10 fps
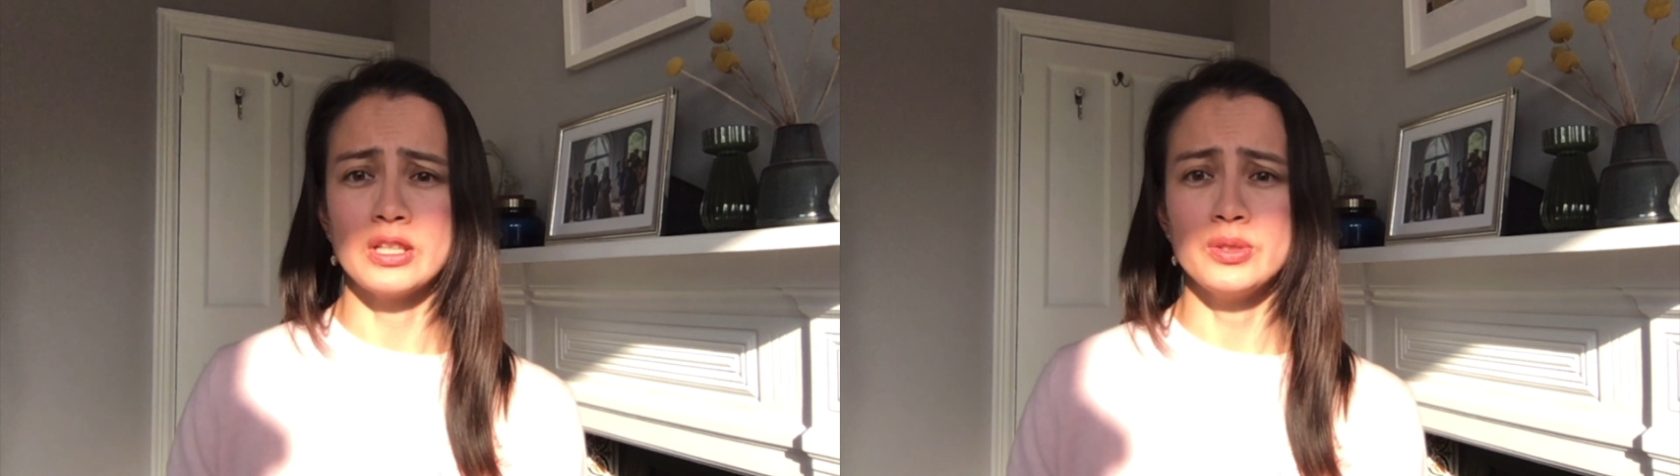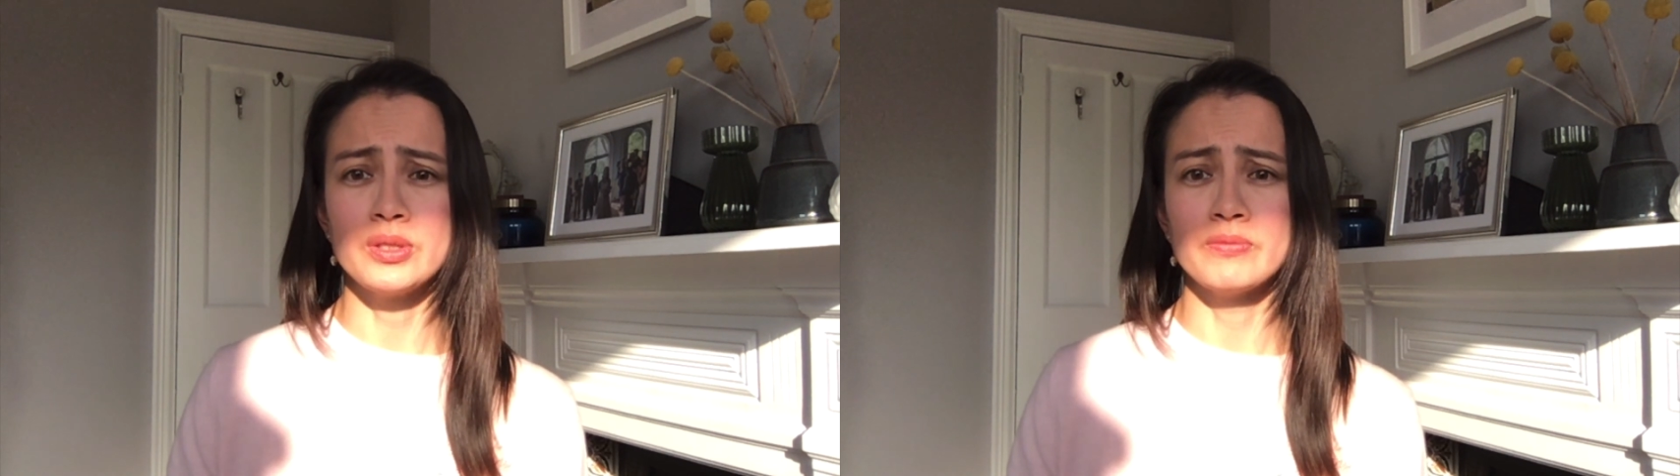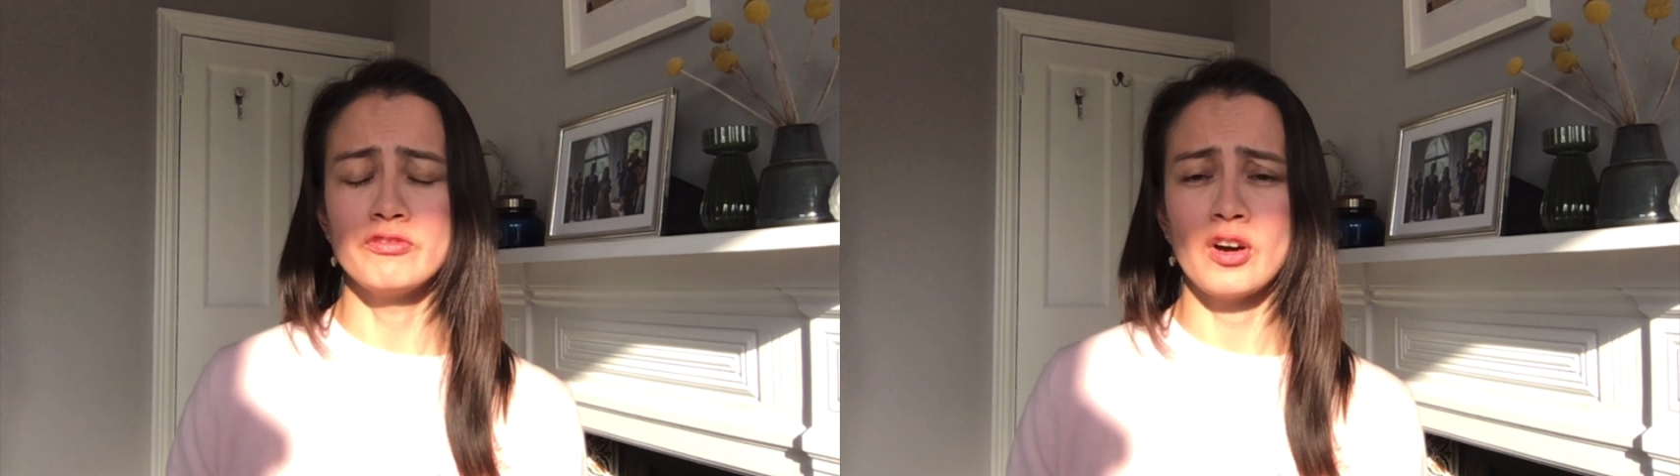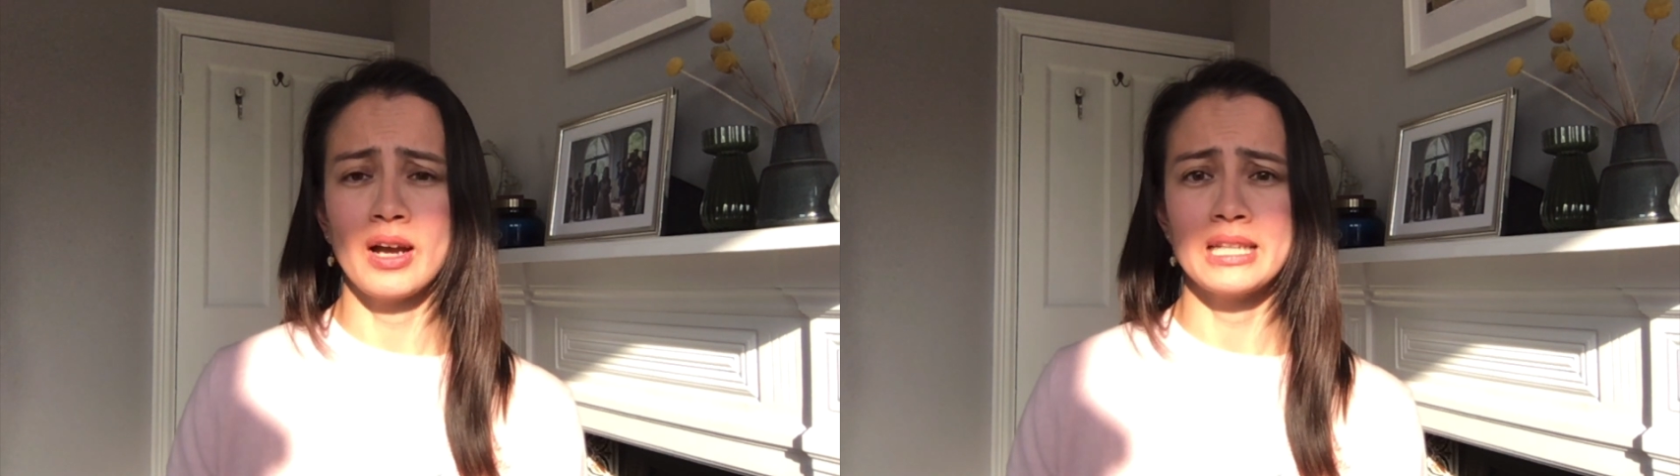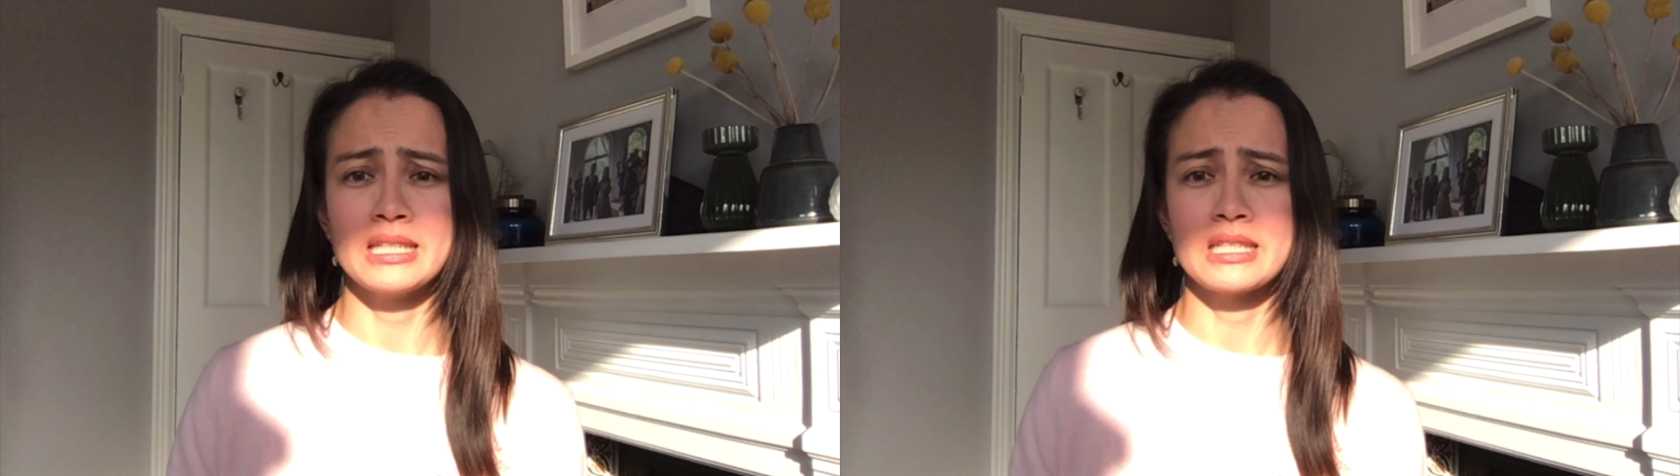you can
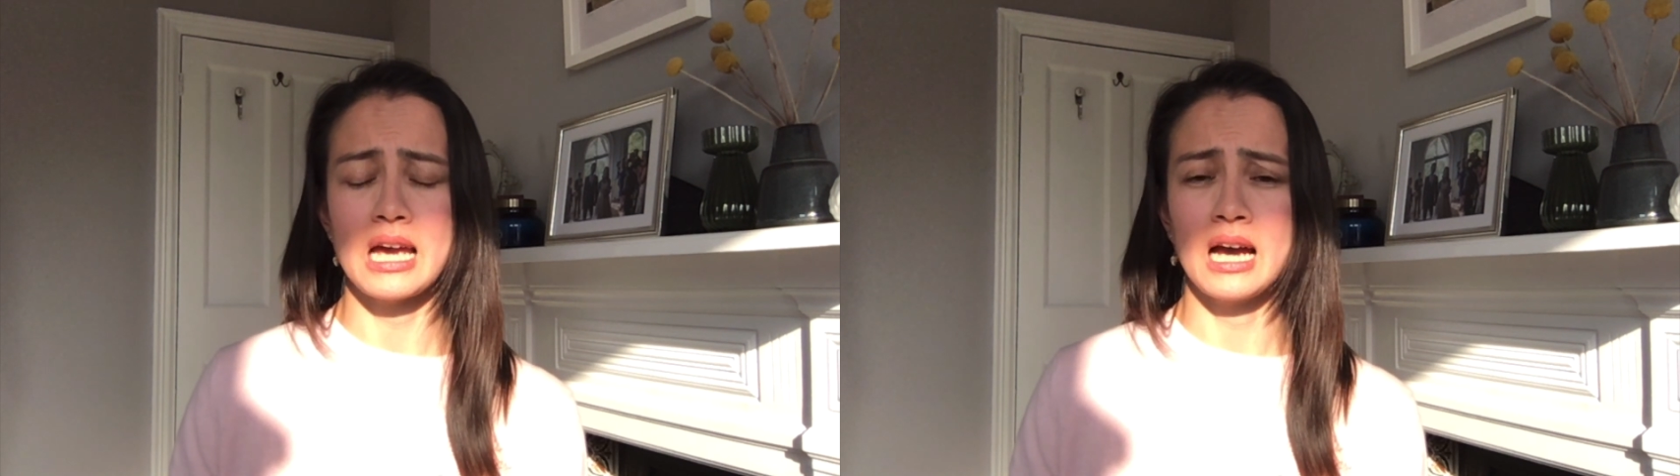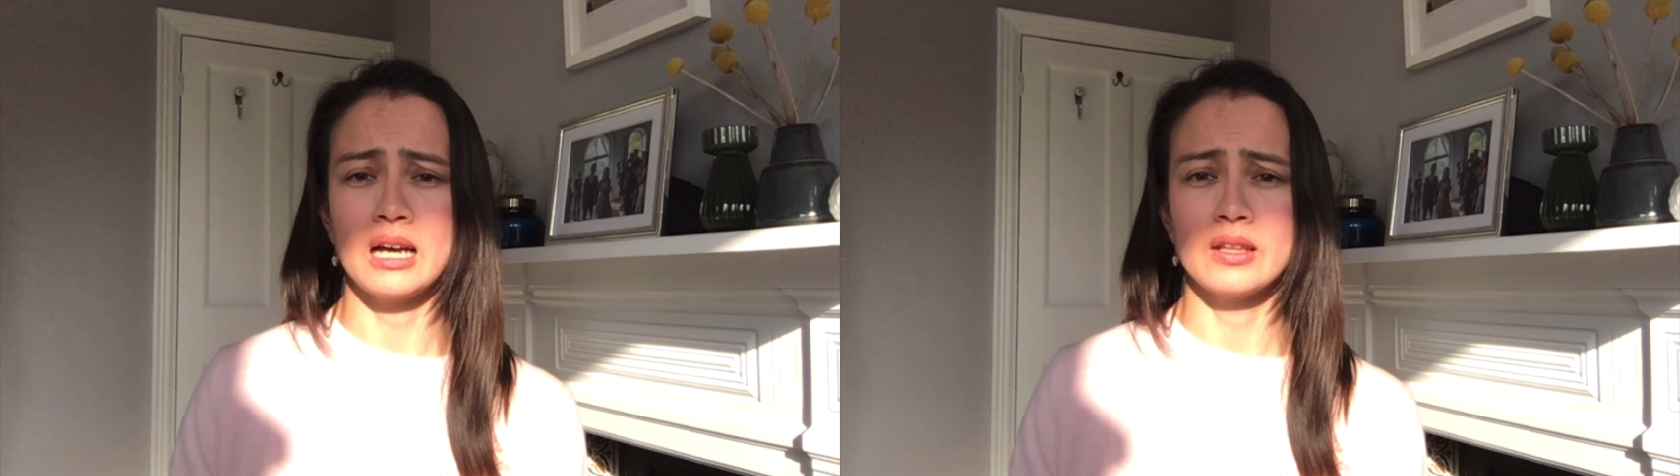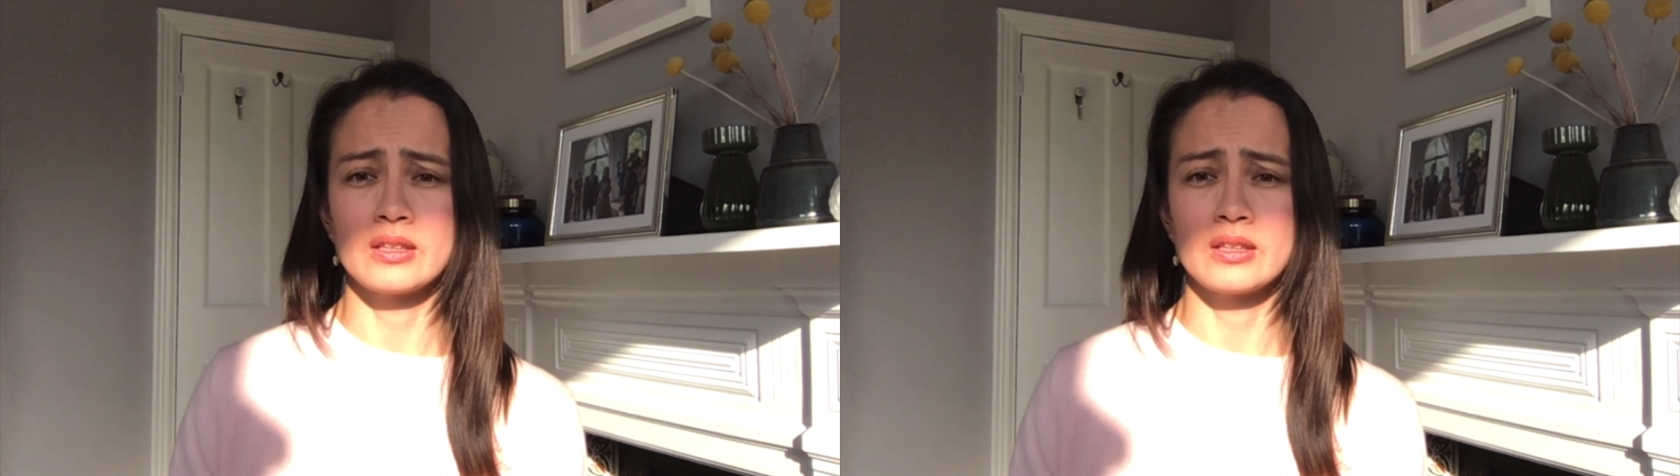find uh,